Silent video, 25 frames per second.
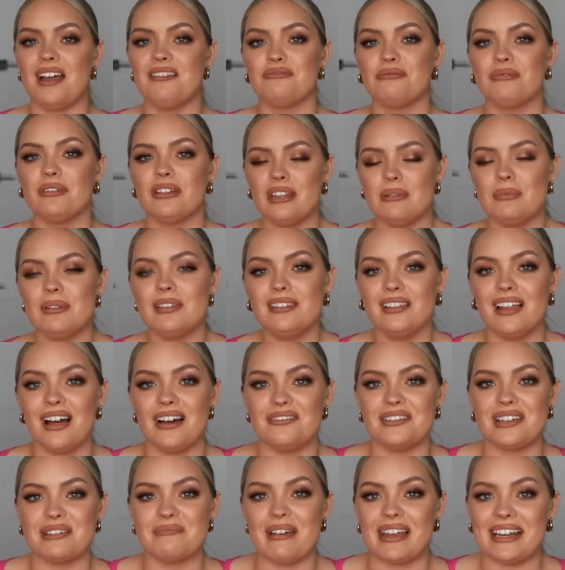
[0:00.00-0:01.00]
I've really been
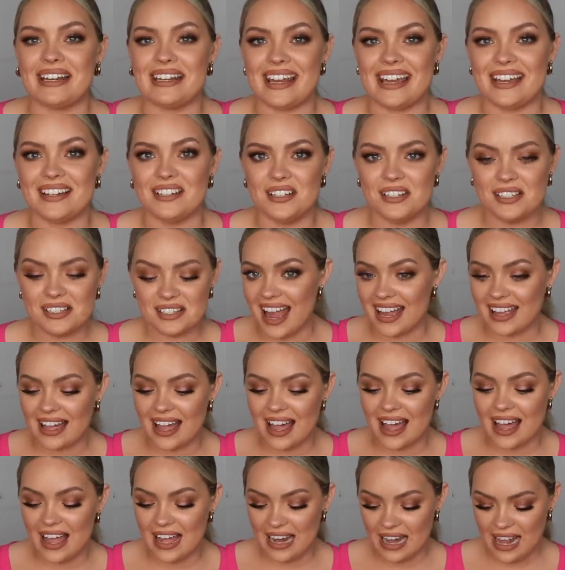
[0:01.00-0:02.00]
loving my nails. I
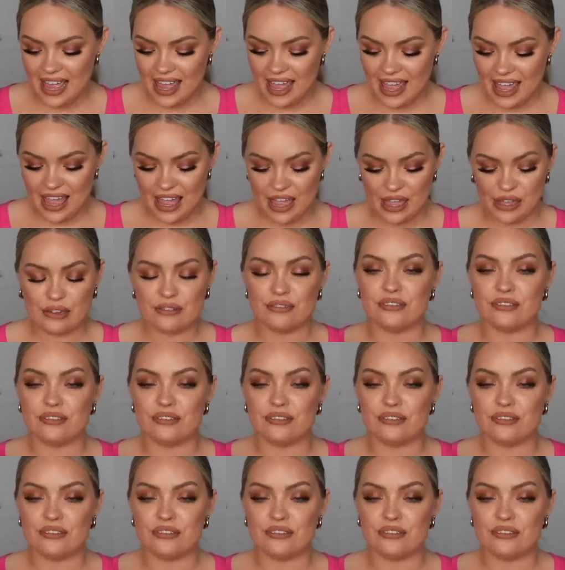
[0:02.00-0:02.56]
got a